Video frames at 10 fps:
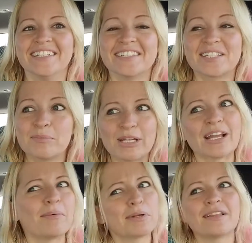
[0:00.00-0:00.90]
to being
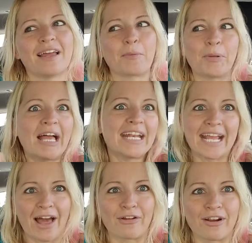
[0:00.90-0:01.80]
able to like play
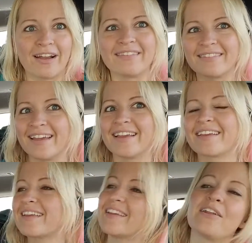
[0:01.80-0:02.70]
together, and
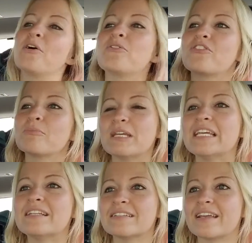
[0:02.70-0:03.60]
like, you know, for me
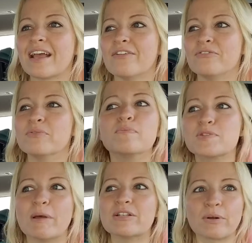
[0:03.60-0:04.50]
to like have
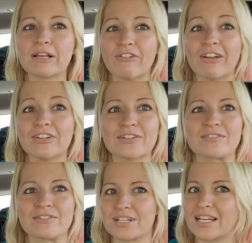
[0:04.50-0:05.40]
spent 25 years
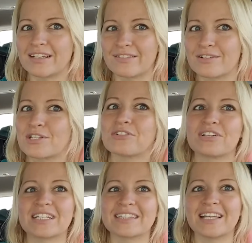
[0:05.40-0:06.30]
entertaining other
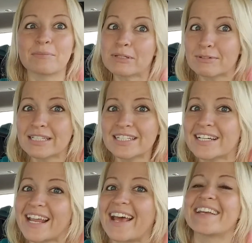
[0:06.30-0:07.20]
children and like be really
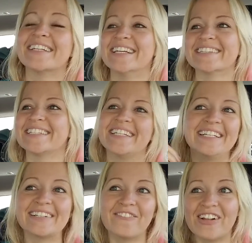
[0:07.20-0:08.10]
good at it, and
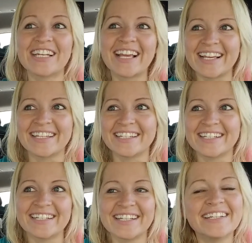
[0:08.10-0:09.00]
like one day
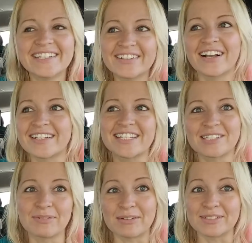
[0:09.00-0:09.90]
he'll actually
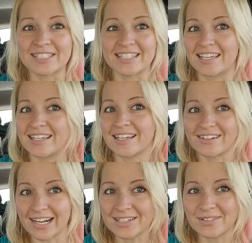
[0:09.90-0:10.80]
be able to like
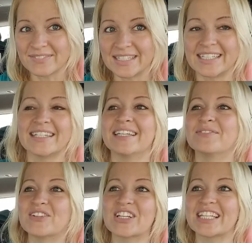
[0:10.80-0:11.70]
interact with me in
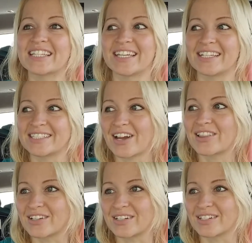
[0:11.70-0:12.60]
more than like a
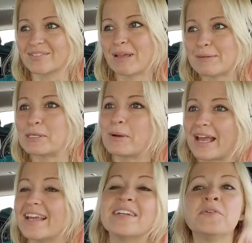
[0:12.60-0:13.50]
toddler baby
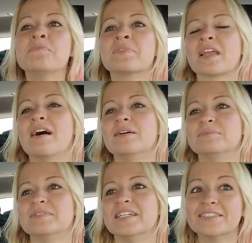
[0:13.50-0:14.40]
way.
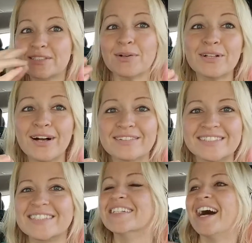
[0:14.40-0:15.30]
It's so
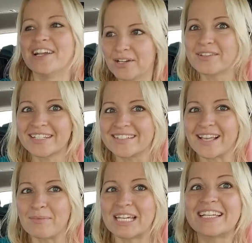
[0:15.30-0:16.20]
close. I know that it's
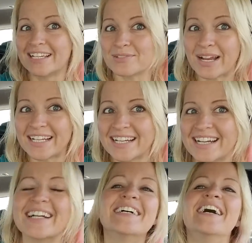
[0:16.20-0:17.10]
coming. It's right
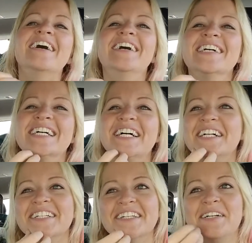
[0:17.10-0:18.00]
here.
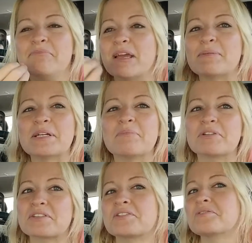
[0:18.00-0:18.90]
Maybe I'm
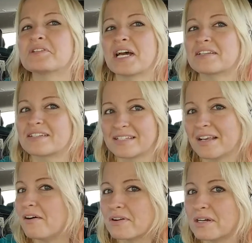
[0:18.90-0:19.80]
just too attached to the
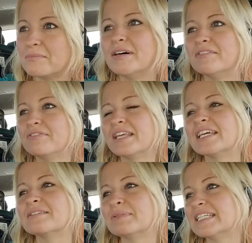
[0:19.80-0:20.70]
outcome of
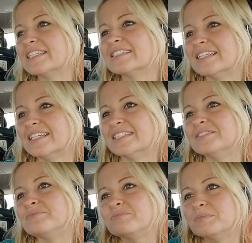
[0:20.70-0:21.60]
Thane being
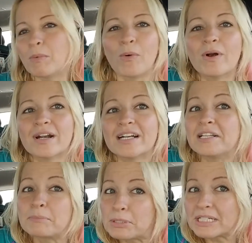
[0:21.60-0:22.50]
more
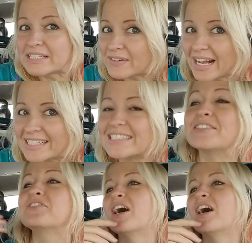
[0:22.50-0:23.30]
and more interactive,